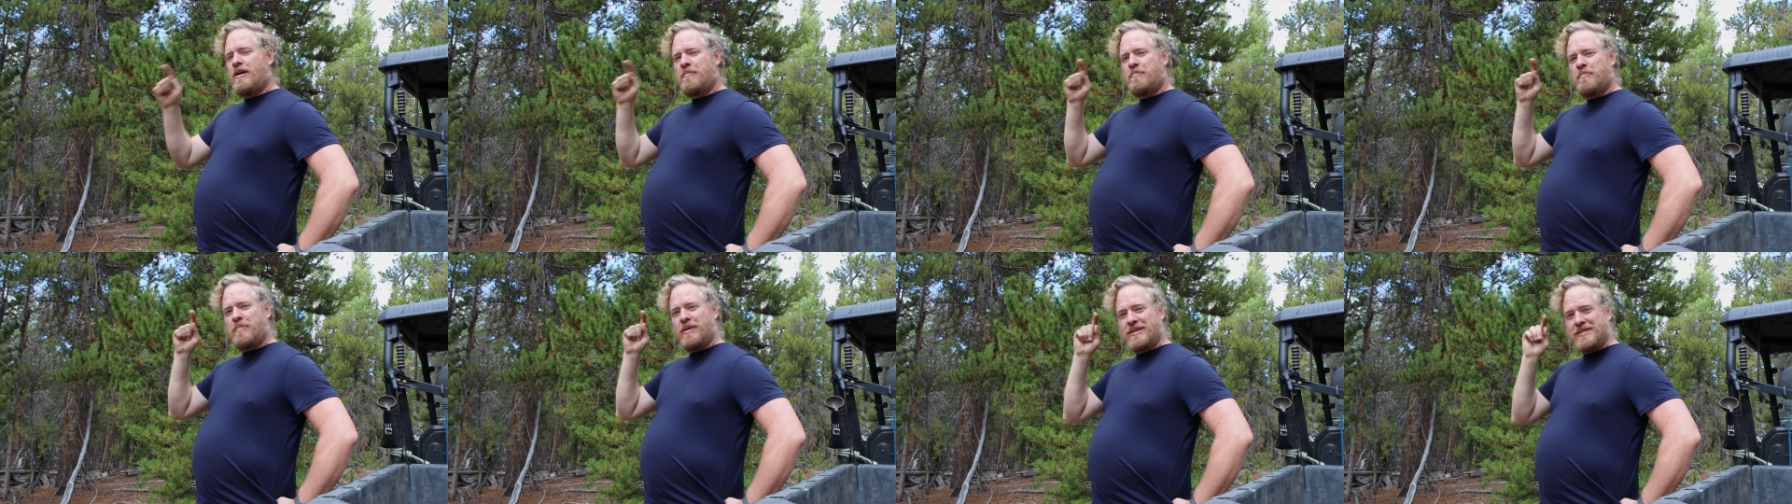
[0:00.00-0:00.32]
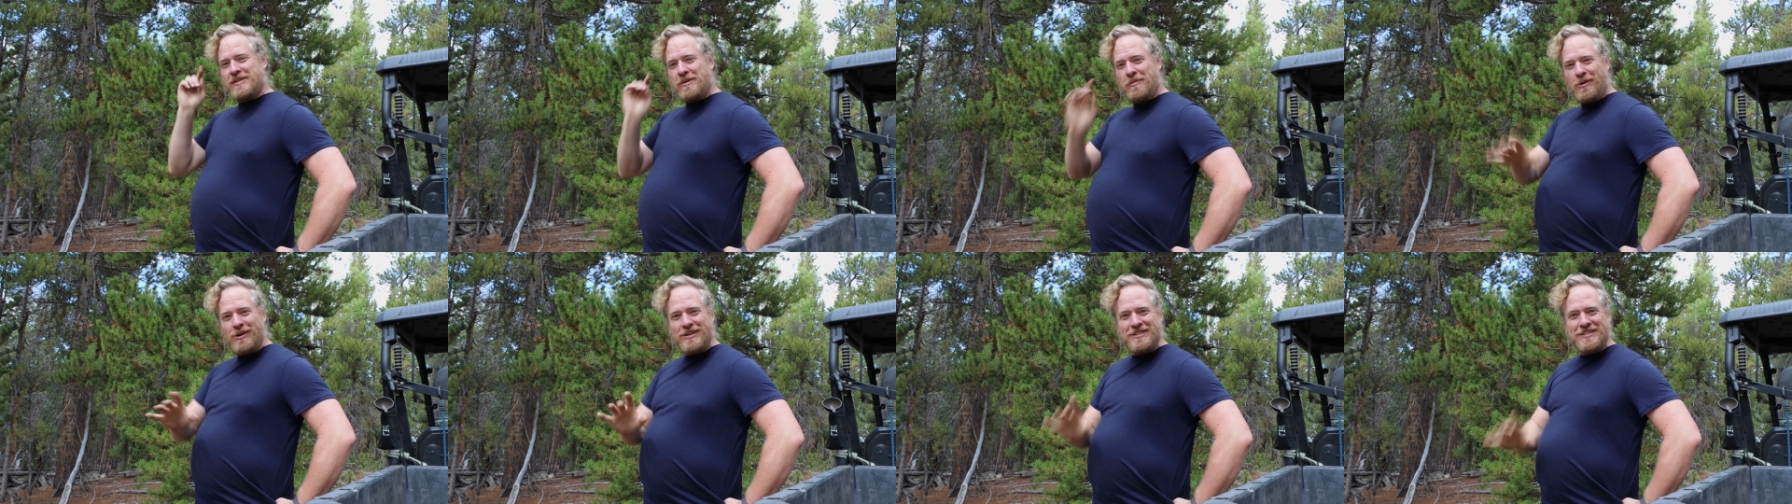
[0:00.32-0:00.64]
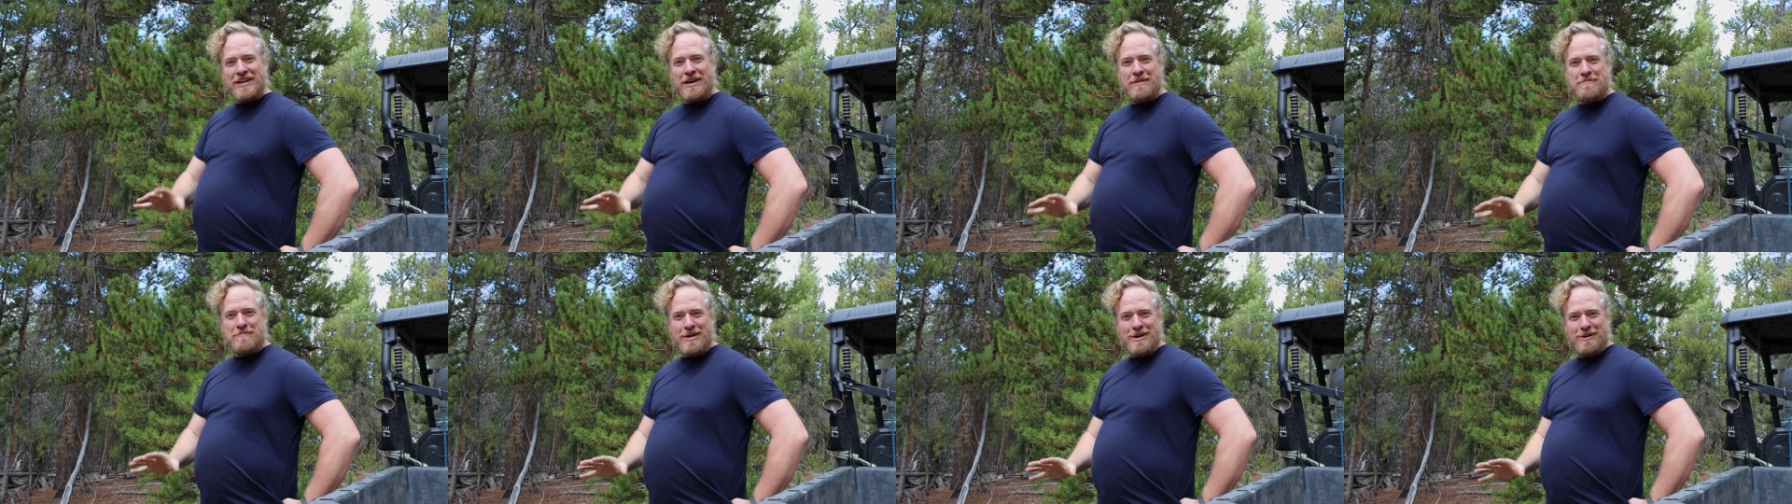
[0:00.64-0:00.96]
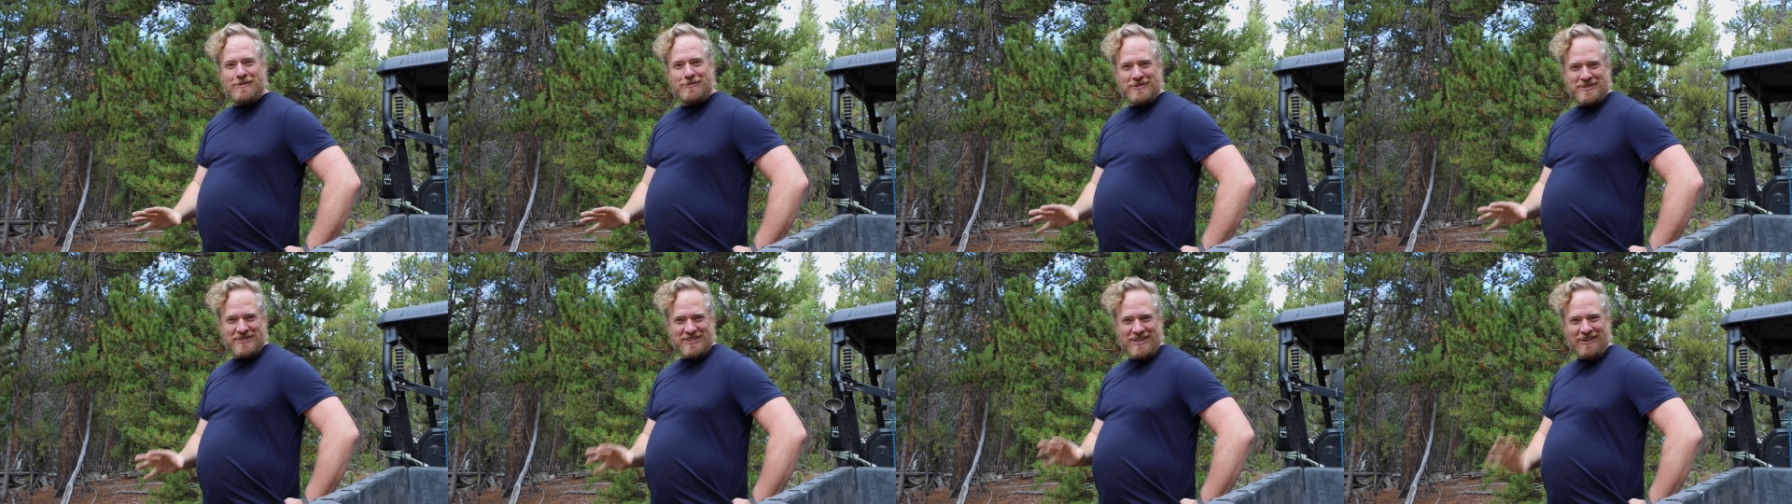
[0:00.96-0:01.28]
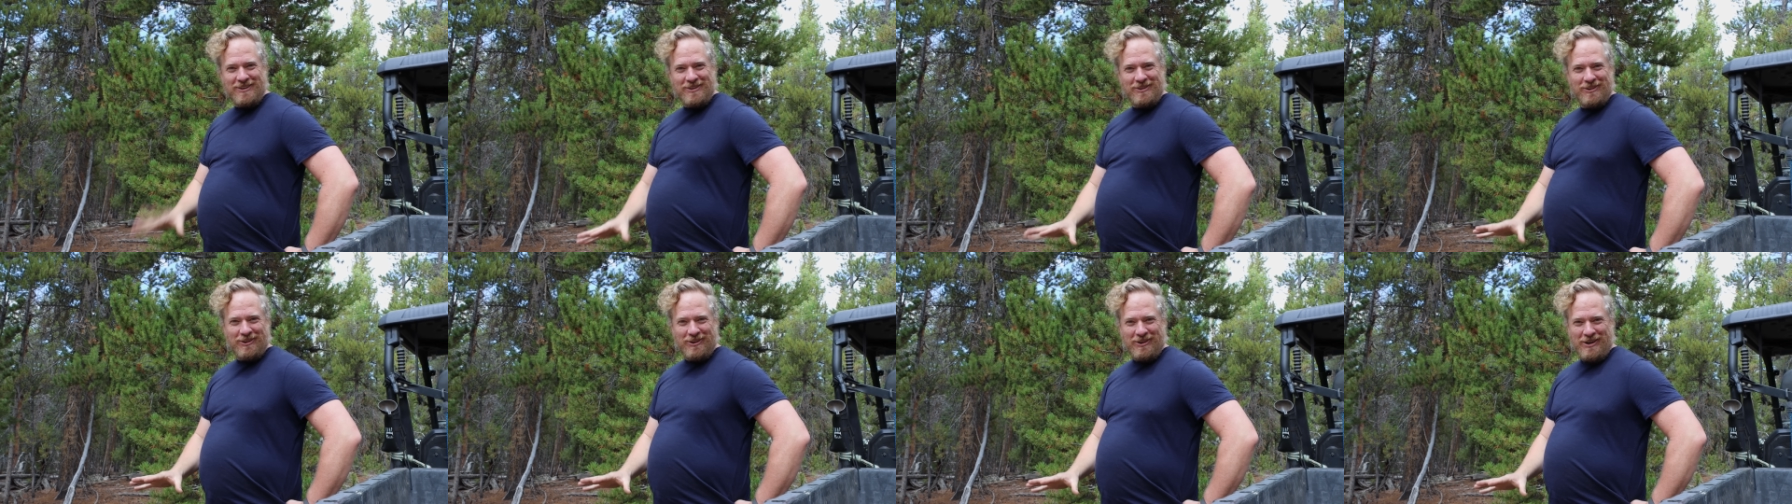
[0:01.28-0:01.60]
because I want to set up my own
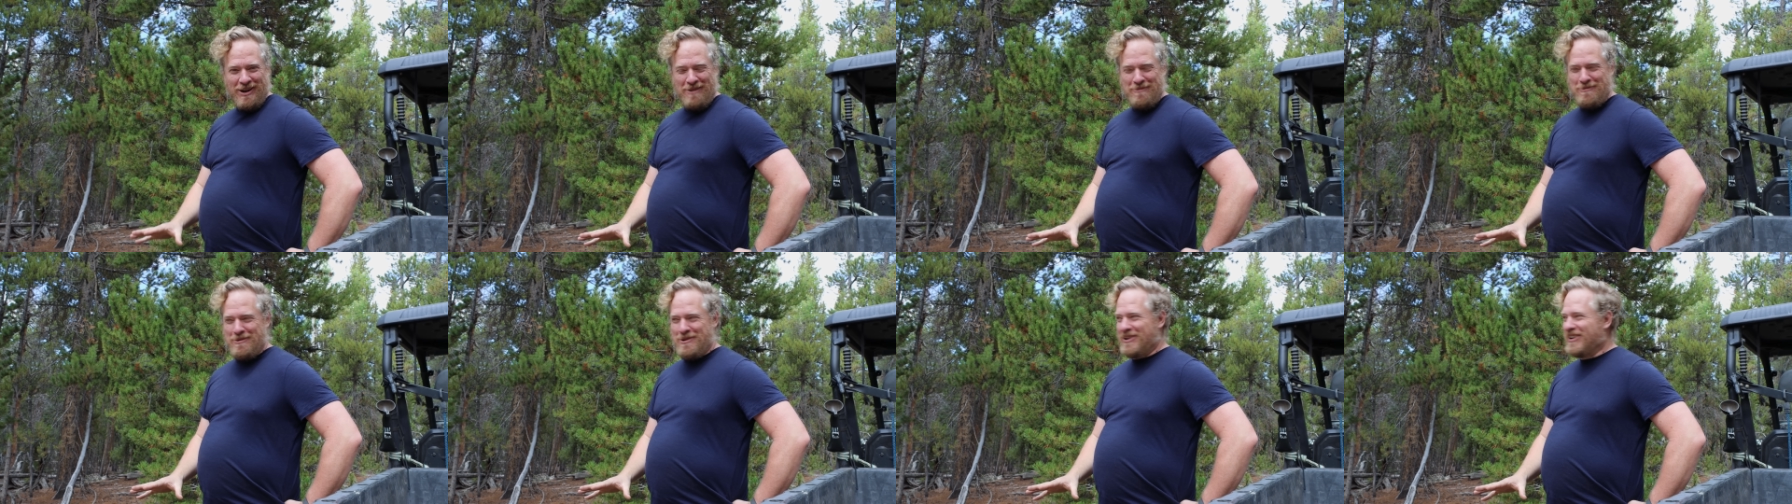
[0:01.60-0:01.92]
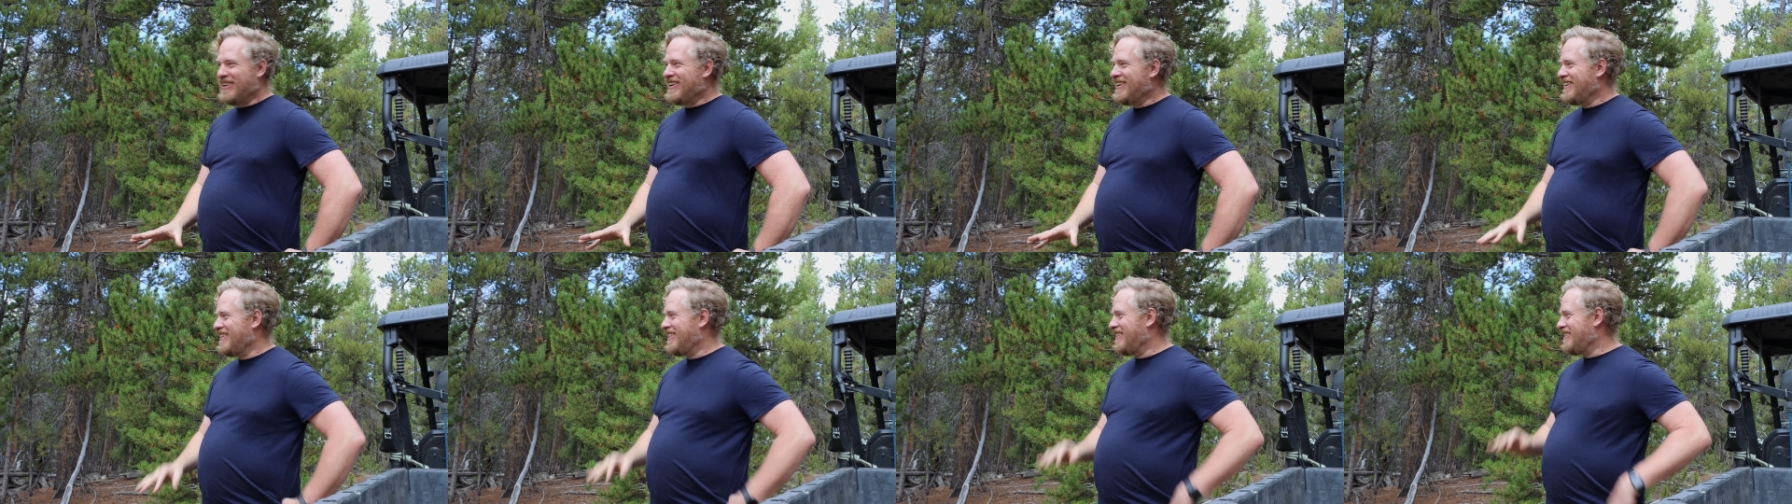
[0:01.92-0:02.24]
cellular network.